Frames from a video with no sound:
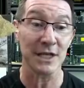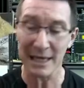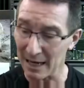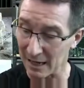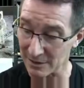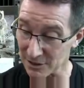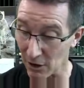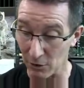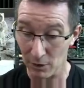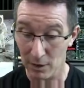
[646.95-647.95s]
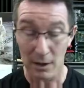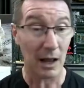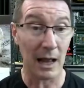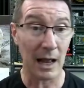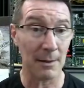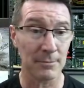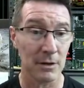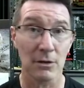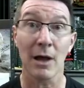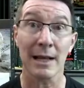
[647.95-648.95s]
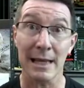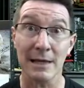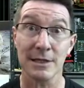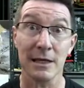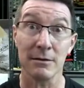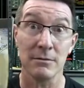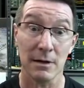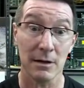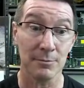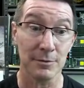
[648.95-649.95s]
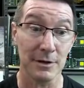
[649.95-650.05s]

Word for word: here. So like as in a